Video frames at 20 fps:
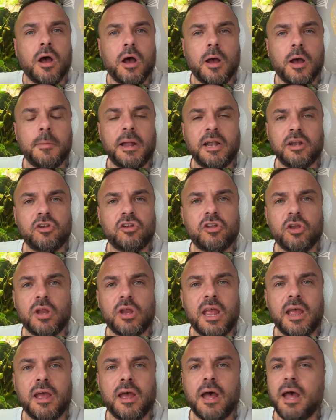I managed to
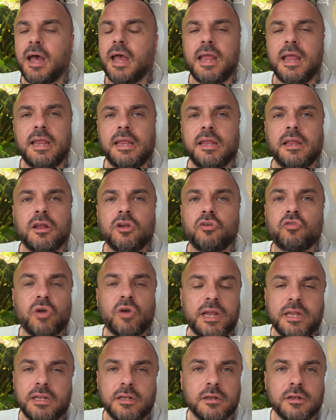get a
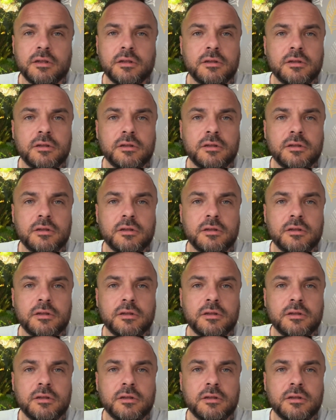green